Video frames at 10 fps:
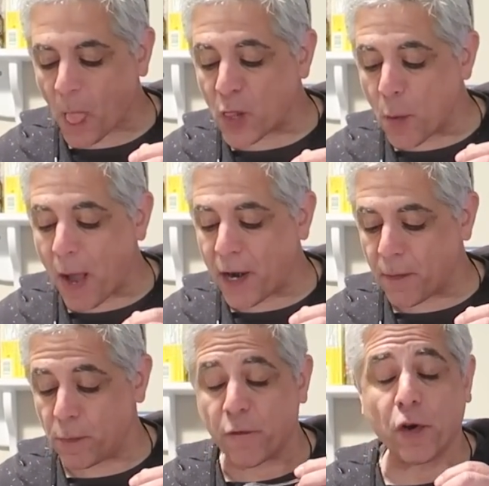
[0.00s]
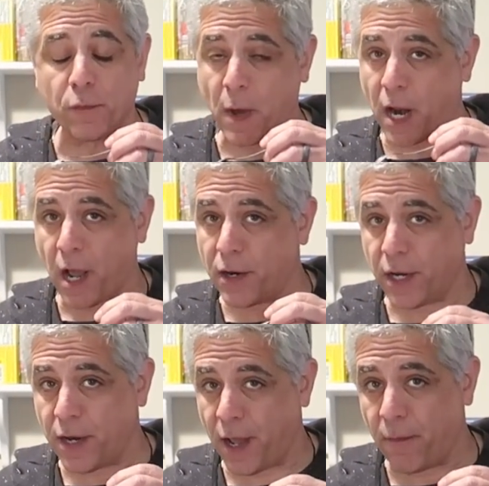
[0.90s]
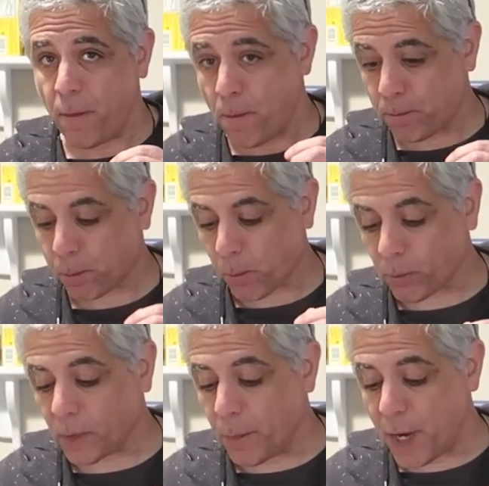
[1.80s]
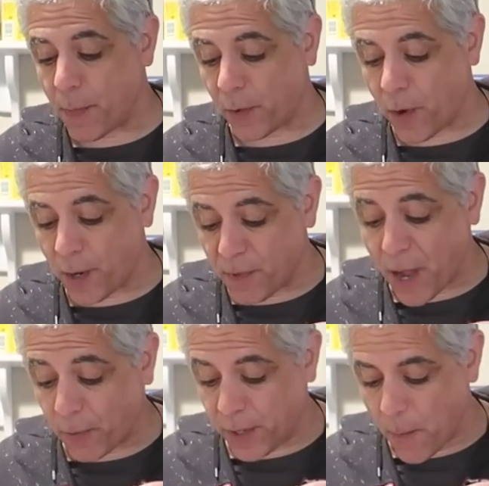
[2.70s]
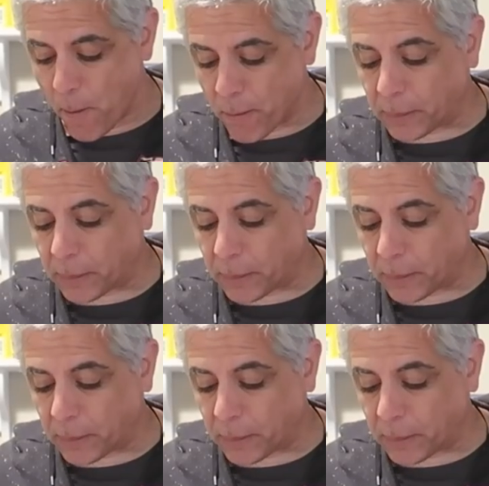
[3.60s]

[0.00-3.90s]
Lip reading: The first bite I got didn't have peanut butter on it, but that one did.